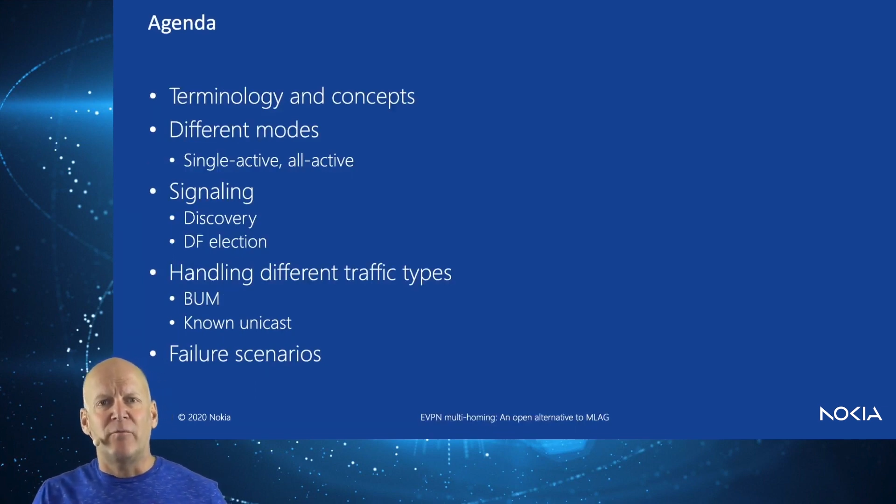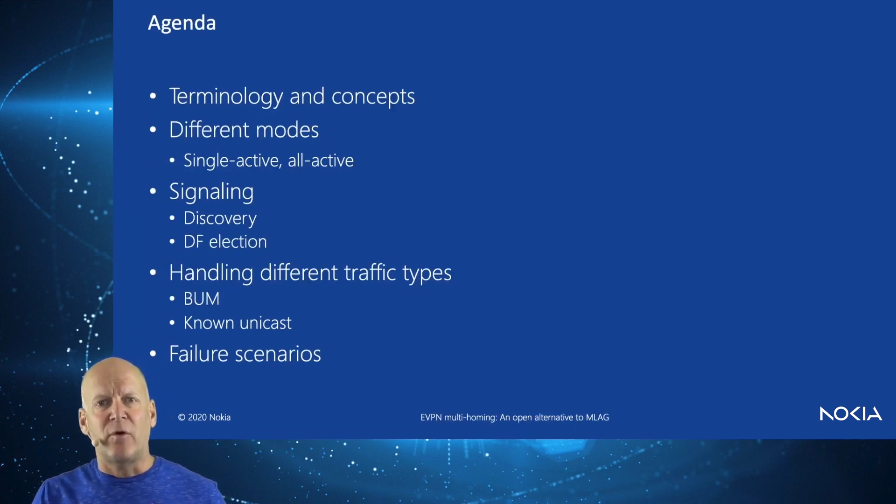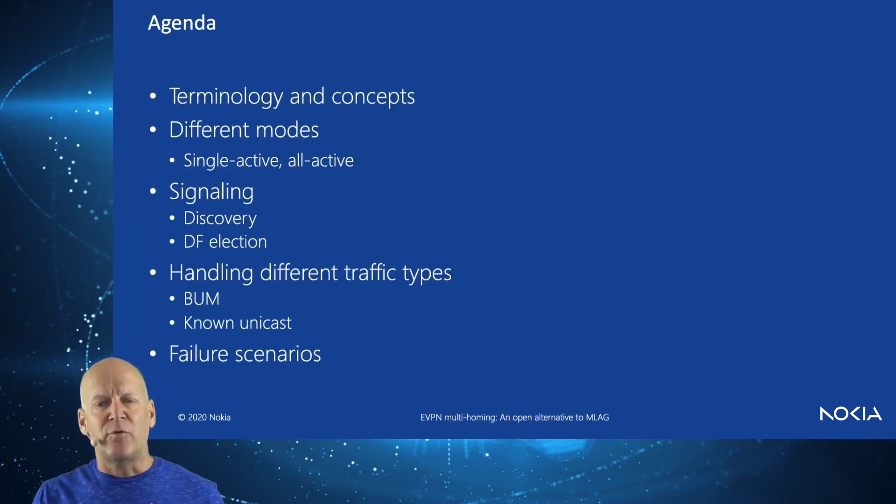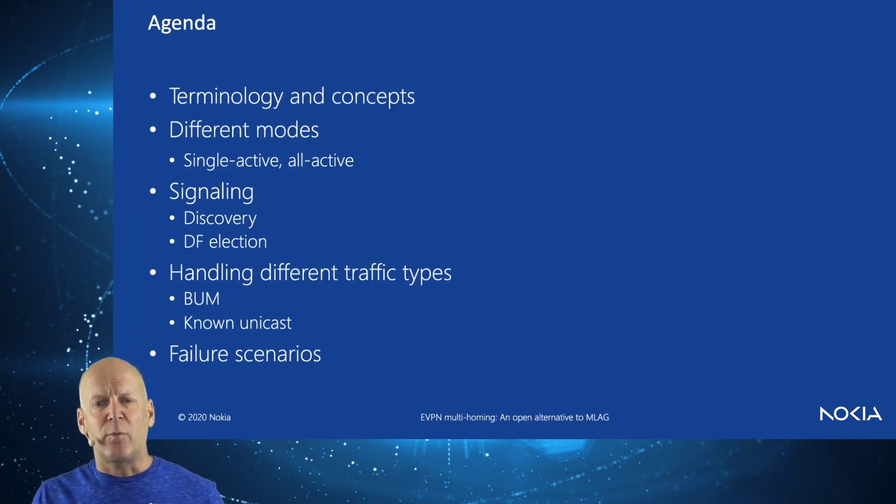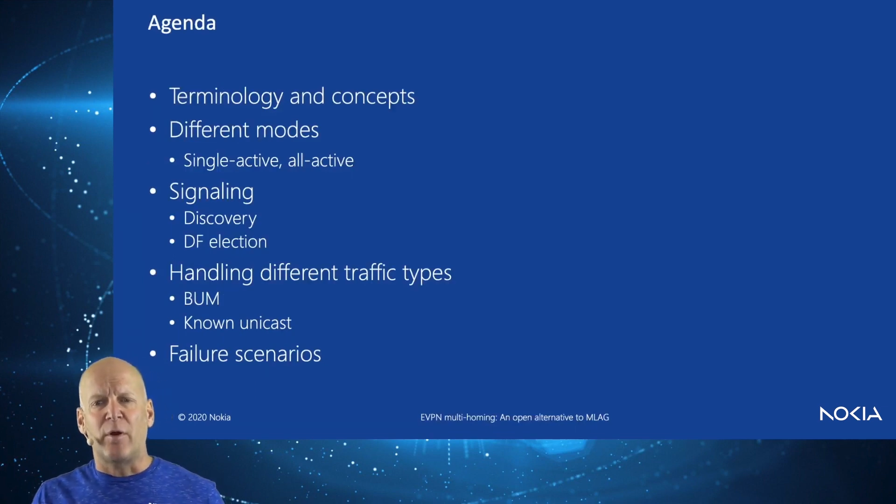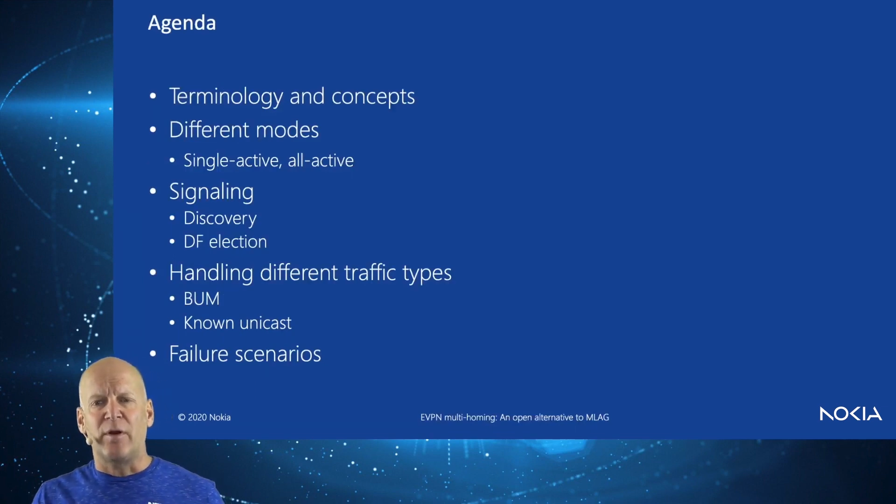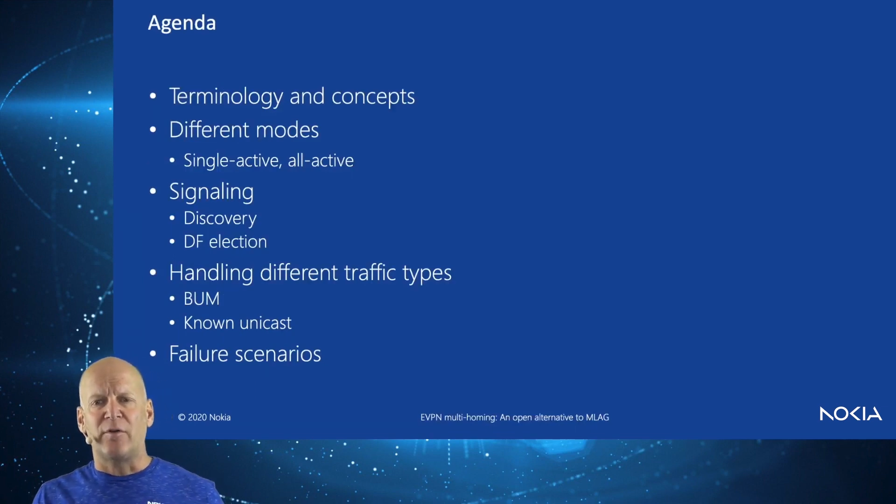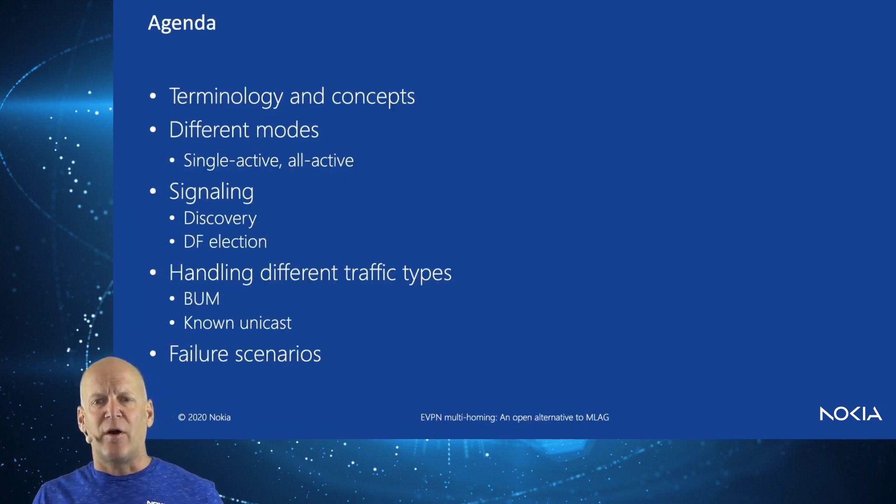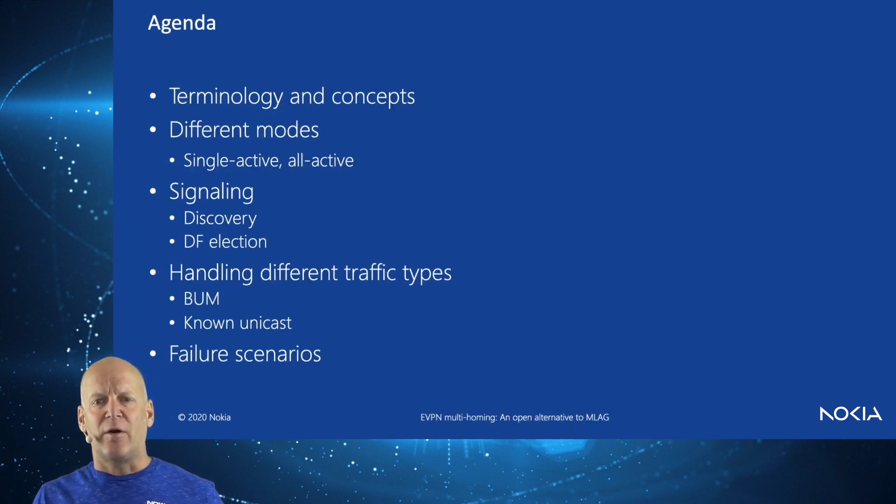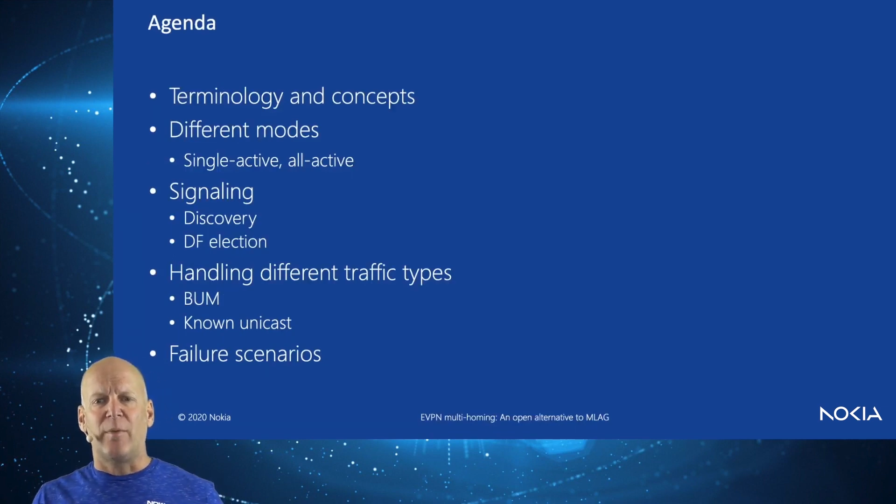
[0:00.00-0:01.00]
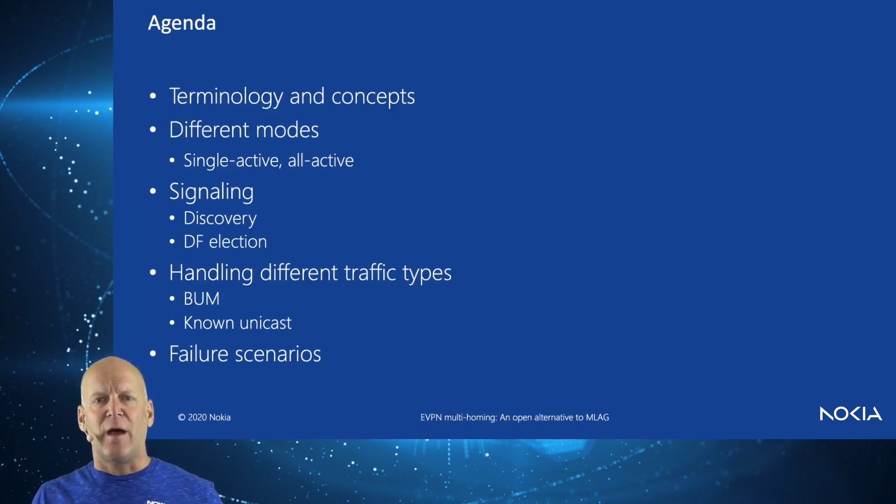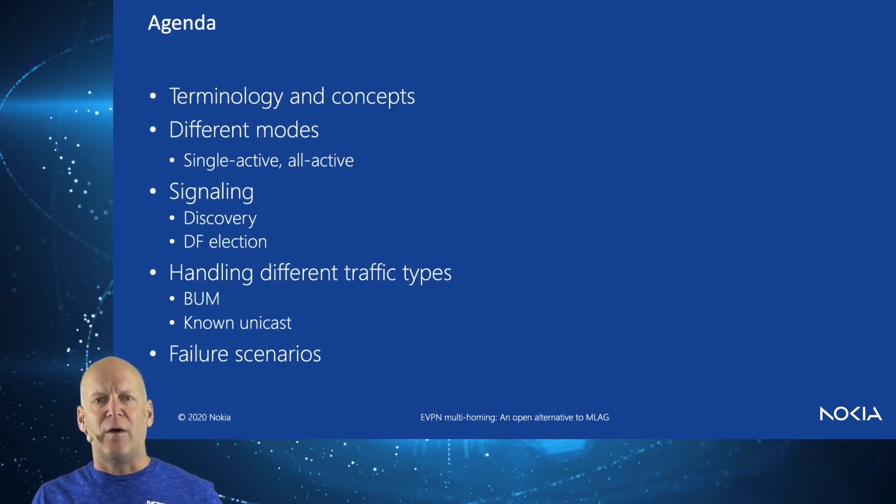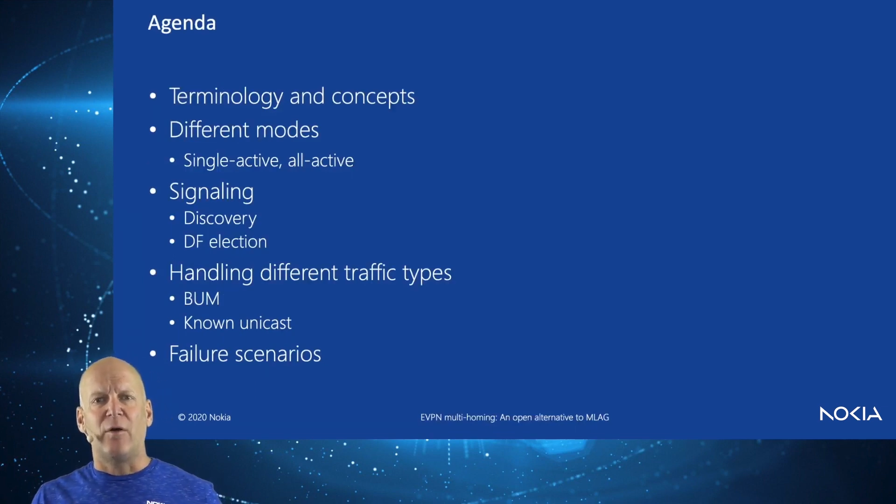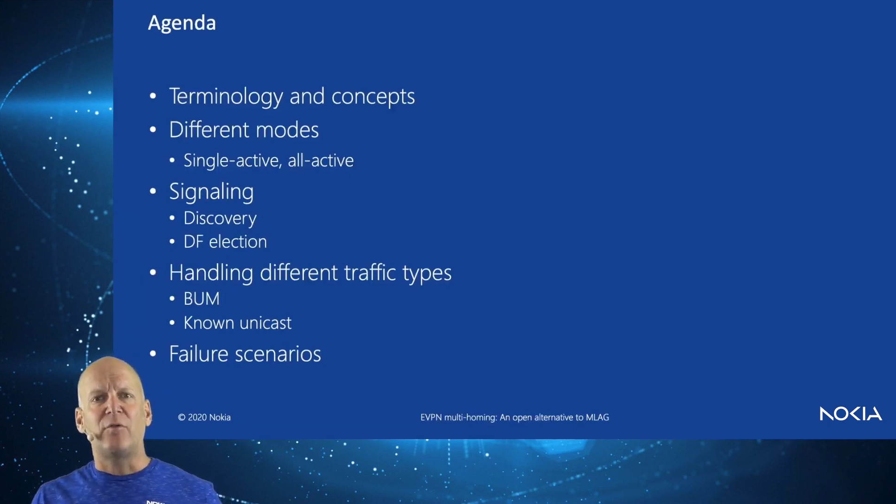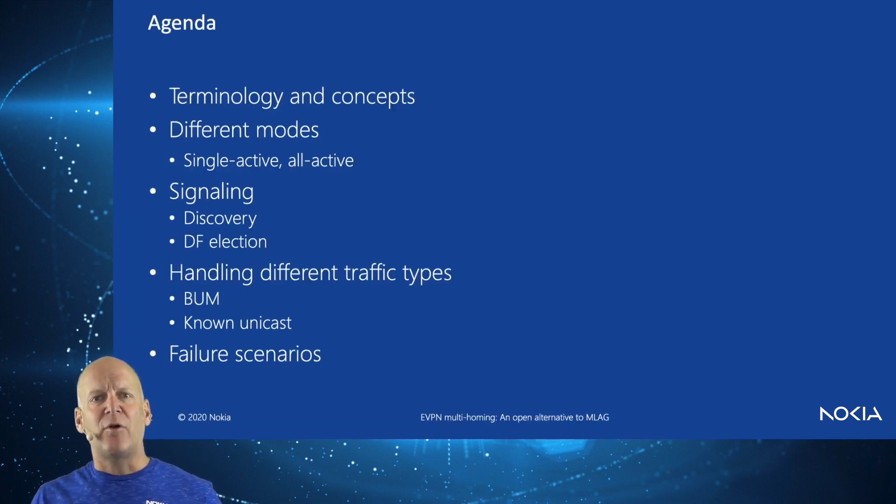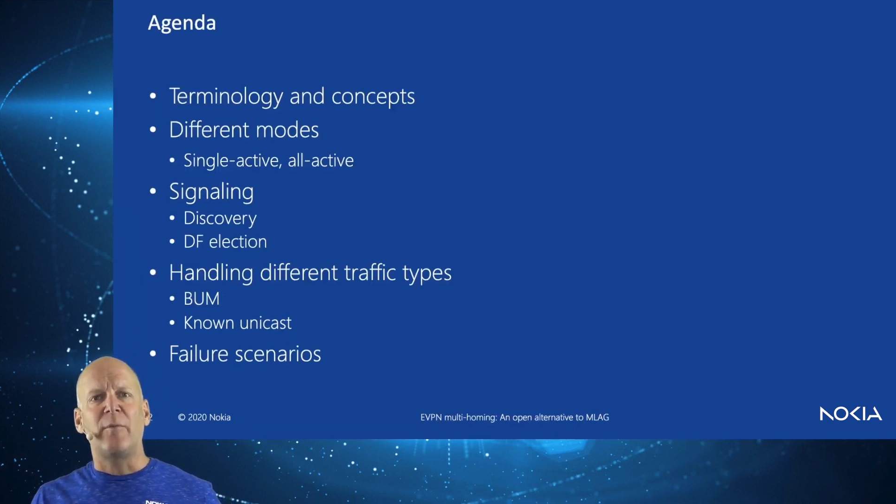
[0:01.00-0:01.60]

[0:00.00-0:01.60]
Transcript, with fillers: First, we're going to talk about